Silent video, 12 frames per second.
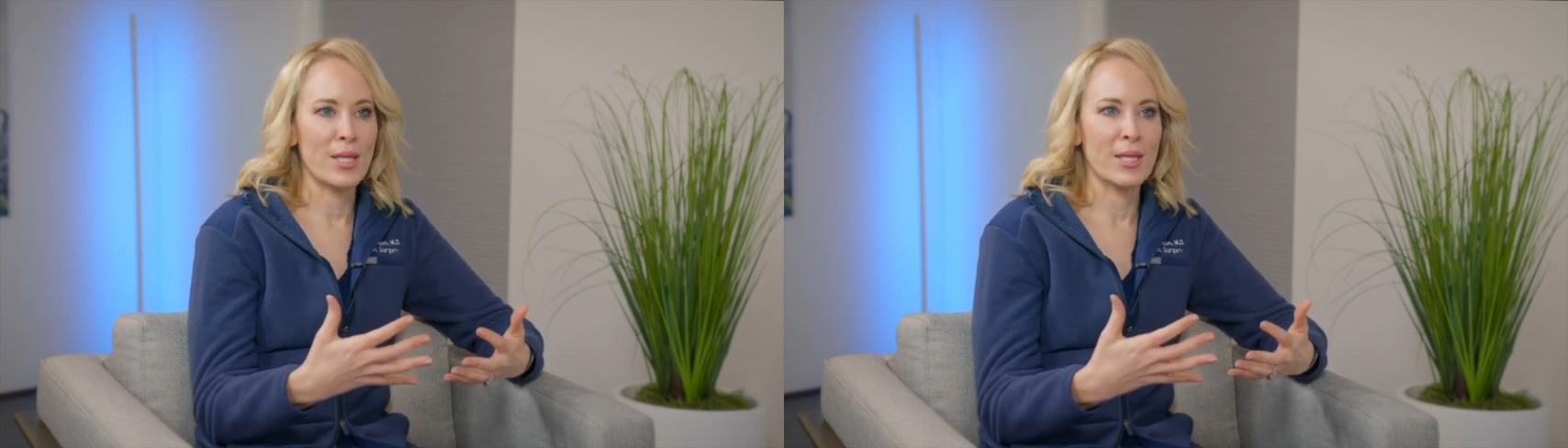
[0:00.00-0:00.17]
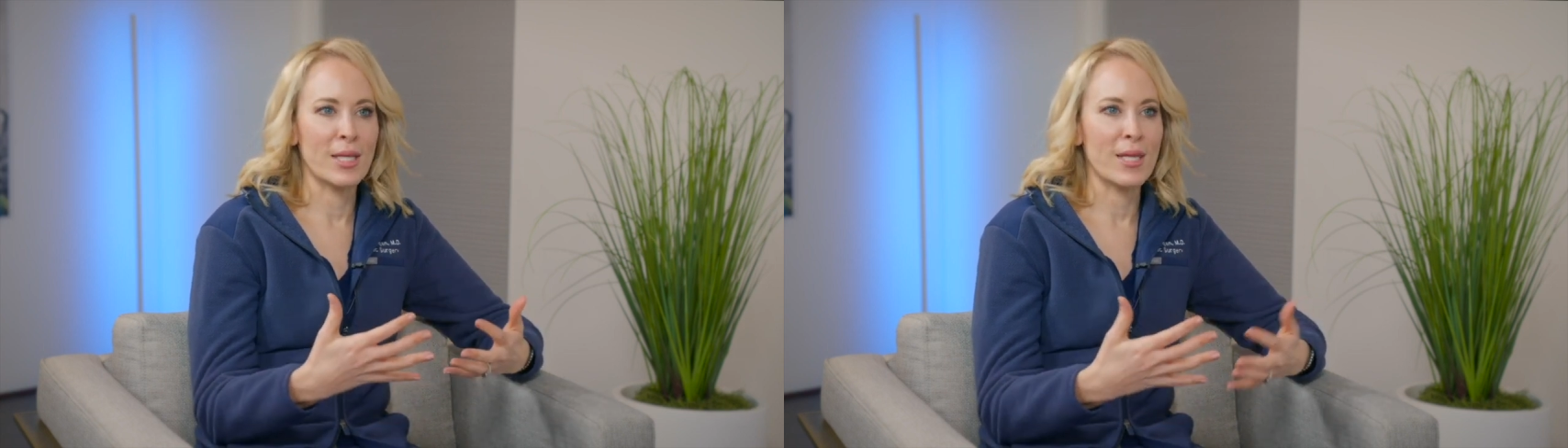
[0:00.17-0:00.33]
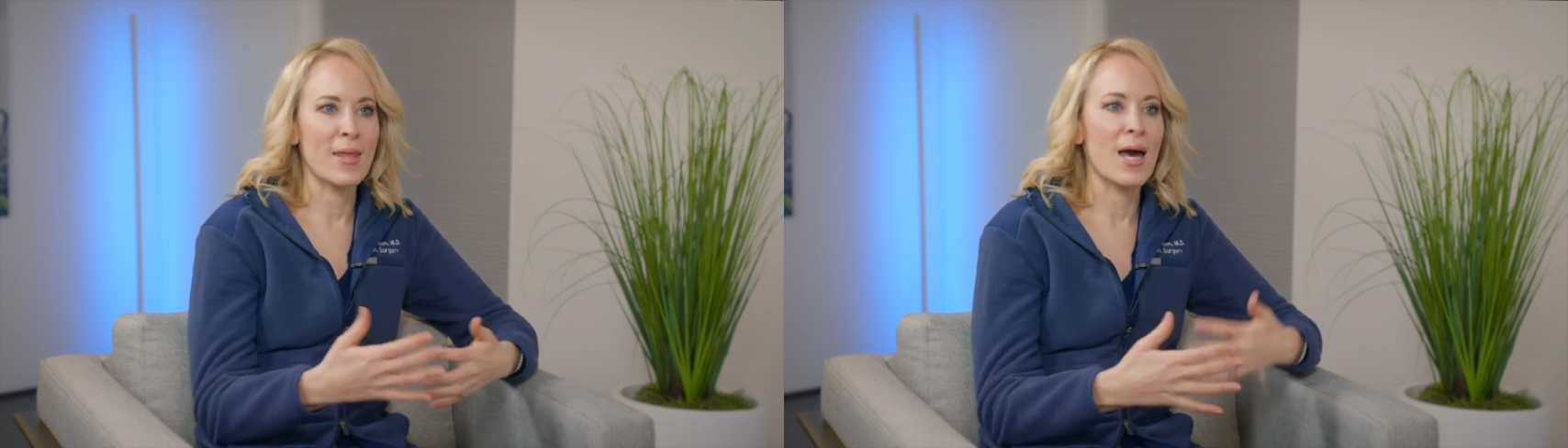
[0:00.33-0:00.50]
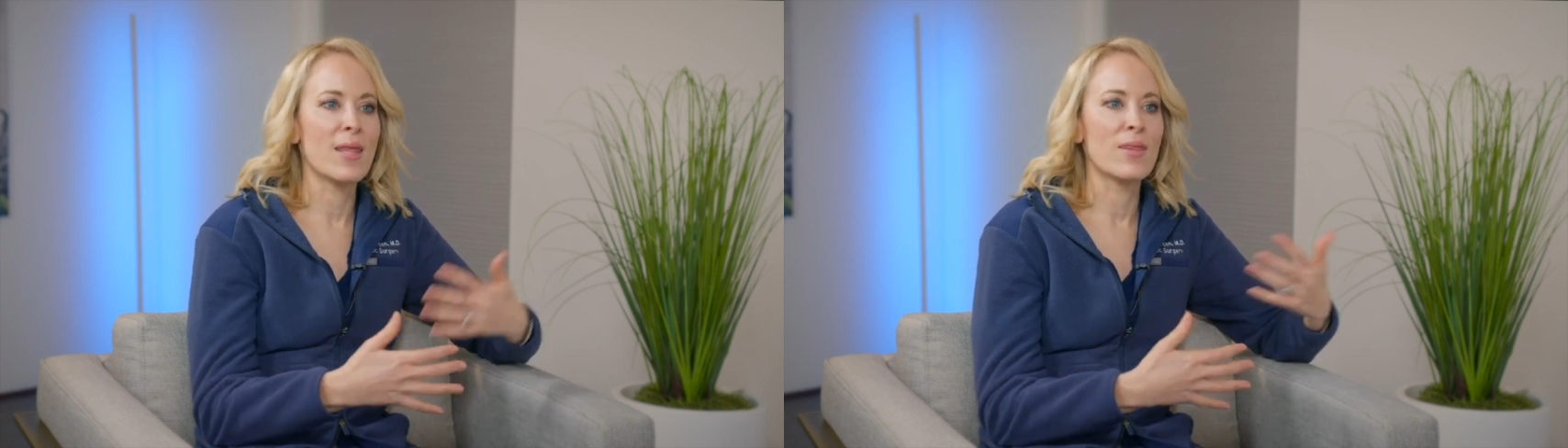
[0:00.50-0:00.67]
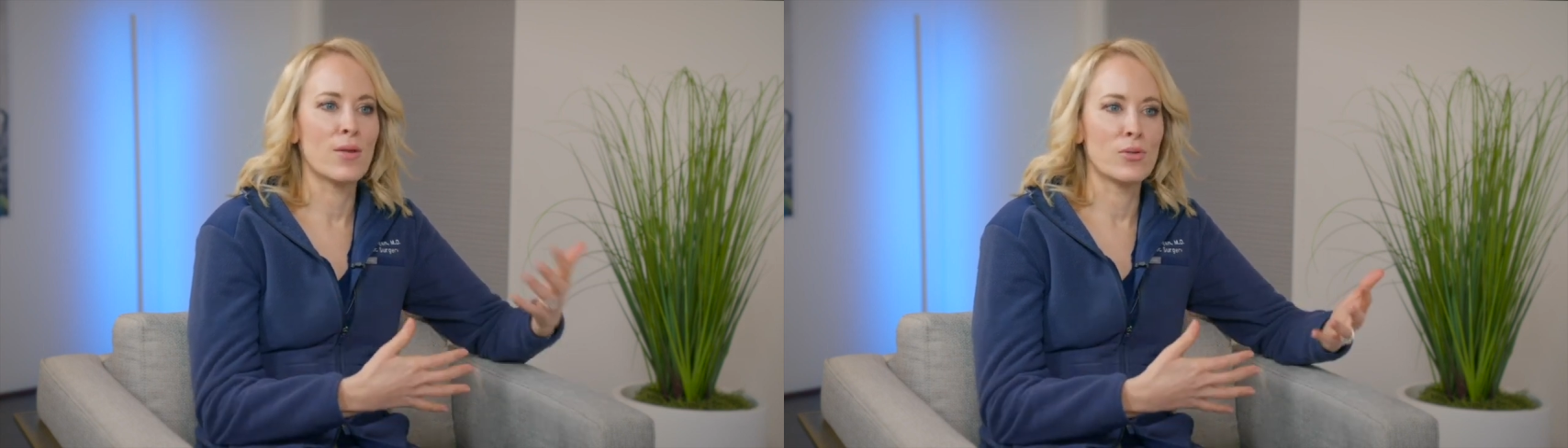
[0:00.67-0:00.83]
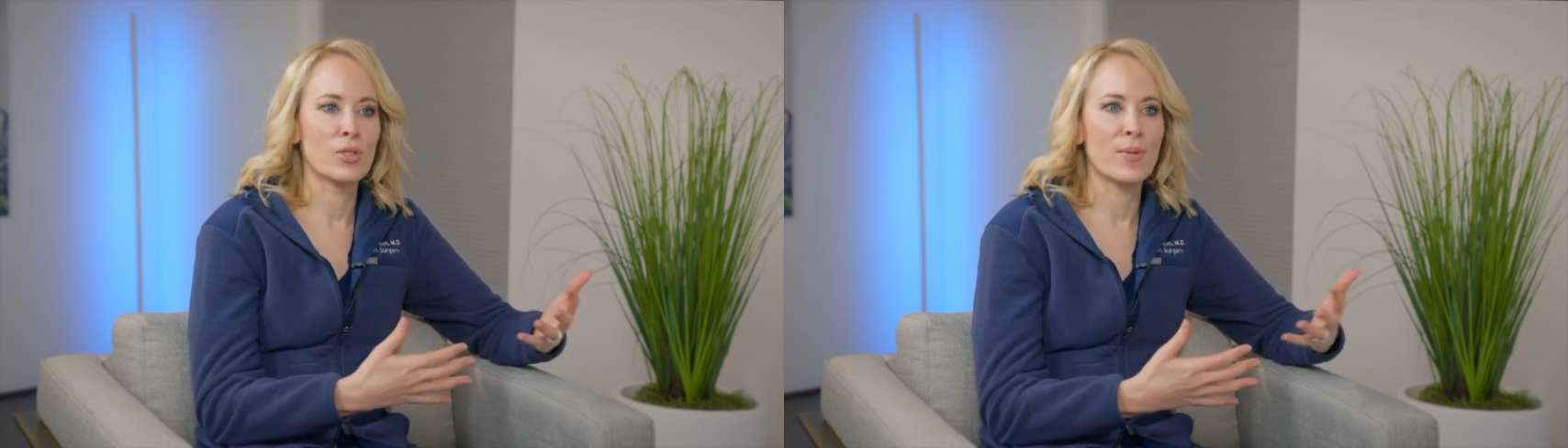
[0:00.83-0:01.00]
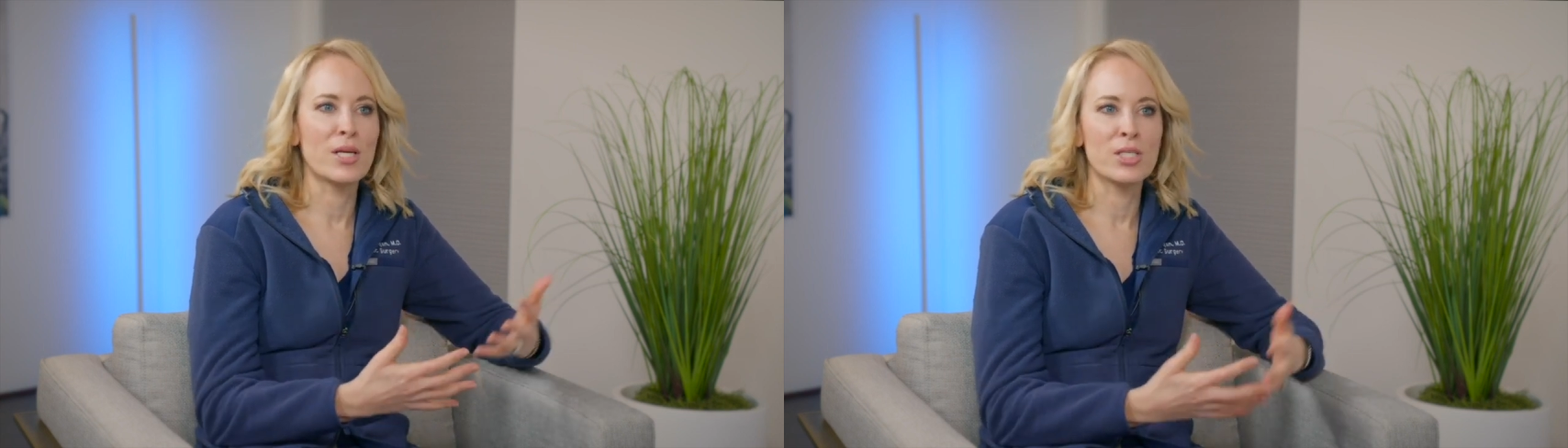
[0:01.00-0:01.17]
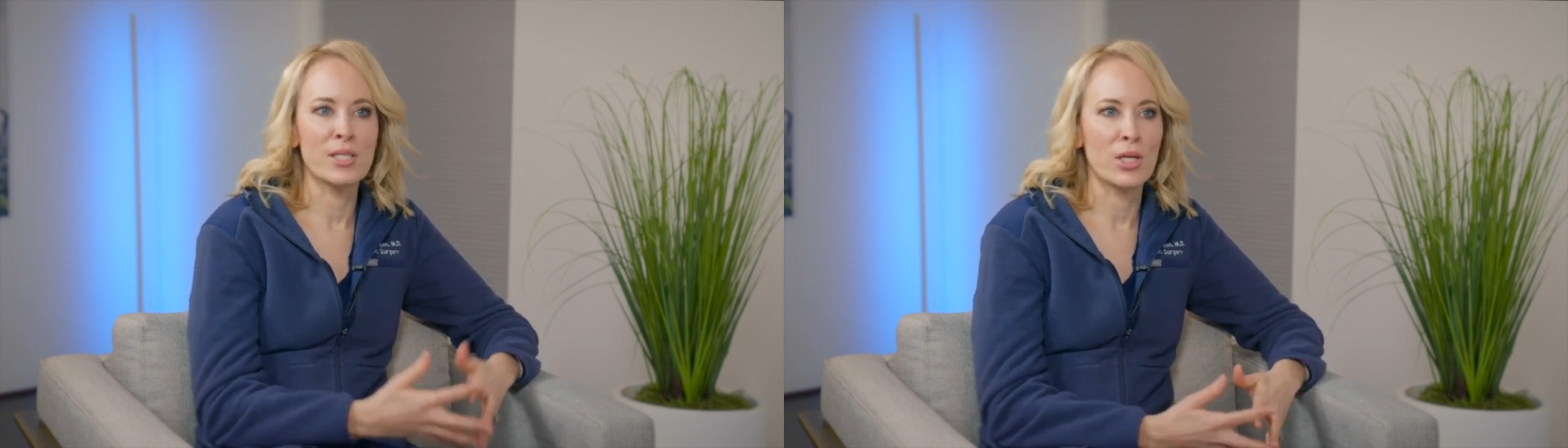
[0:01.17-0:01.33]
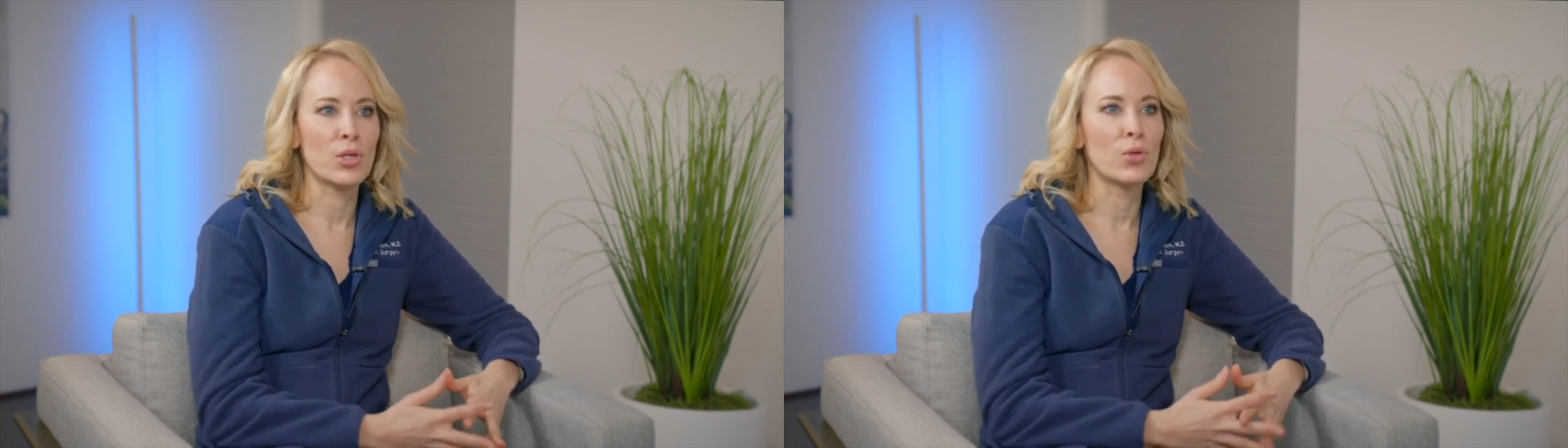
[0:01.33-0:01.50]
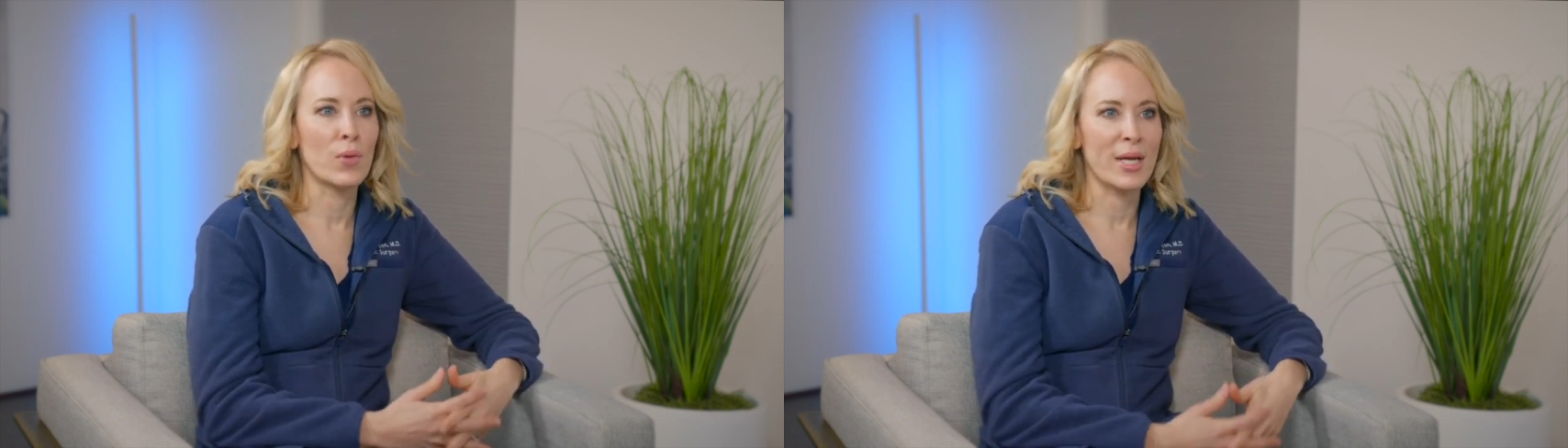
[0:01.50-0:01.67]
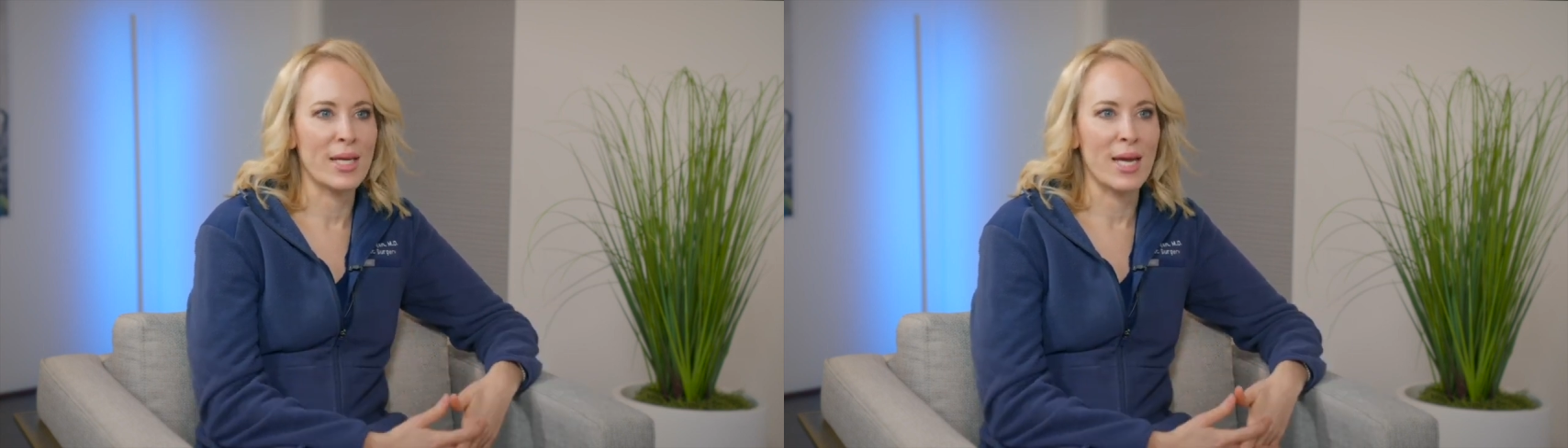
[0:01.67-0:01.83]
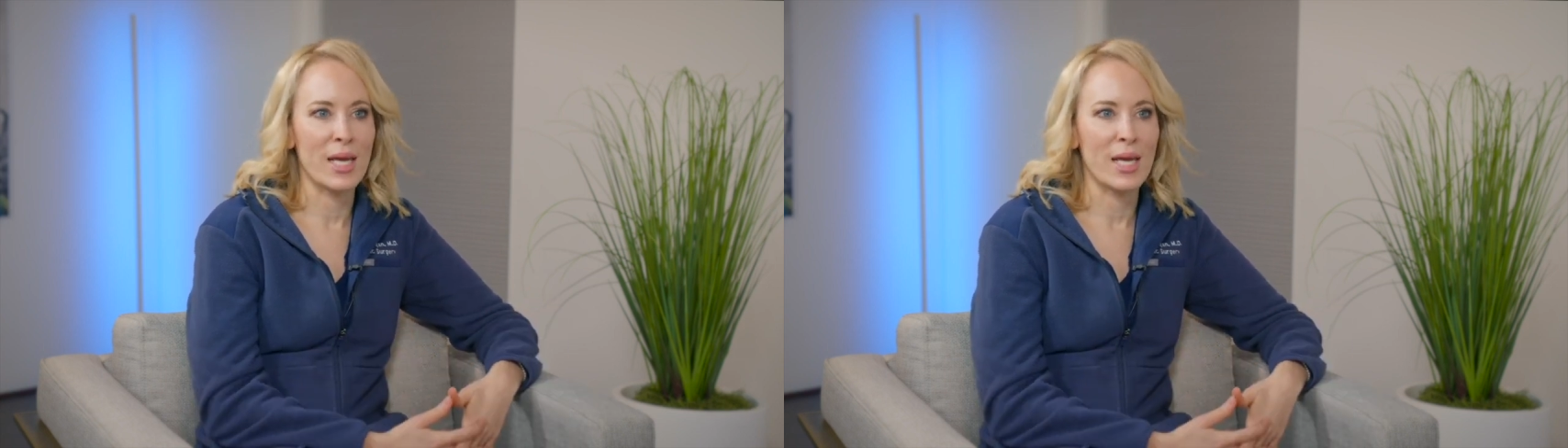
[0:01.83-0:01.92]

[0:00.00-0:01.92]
anything like that, those are patients that are great